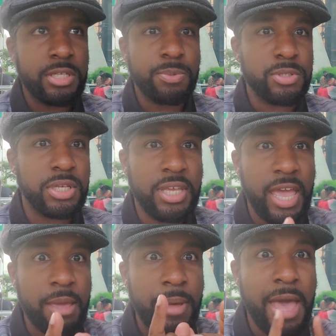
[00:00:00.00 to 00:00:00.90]
this person
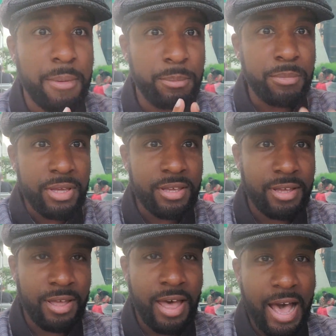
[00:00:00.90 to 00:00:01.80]
came at me
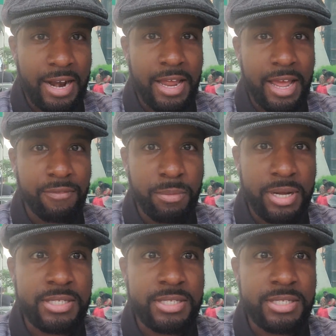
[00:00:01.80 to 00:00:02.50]
out of everybody.